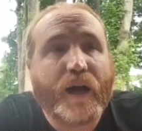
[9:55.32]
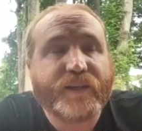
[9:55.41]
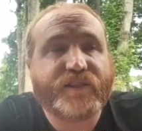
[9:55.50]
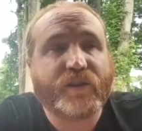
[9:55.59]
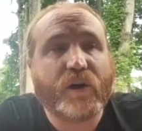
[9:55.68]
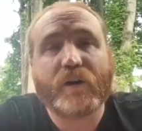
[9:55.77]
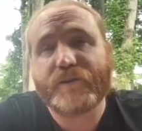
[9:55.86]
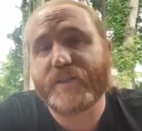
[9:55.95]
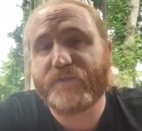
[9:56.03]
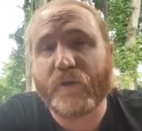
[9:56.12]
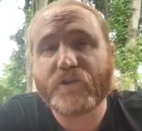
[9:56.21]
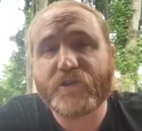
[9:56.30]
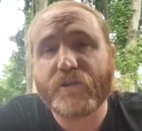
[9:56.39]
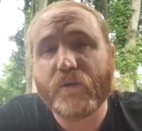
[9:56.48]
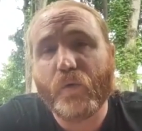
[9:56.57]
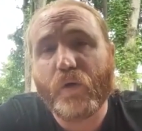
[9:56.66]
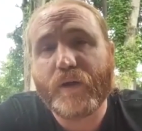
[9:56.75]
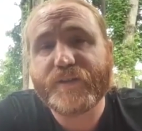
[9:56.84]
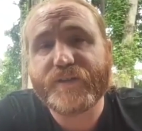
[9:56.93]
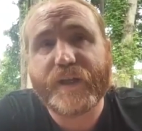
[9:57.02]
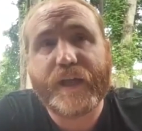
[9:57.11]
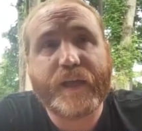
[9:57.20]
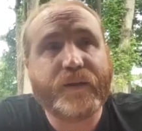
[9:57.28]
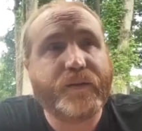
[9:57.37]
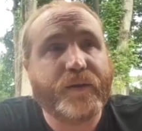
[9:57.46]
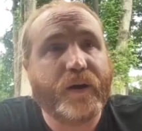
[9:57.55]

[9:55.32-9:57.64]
how dysfunctional it was, and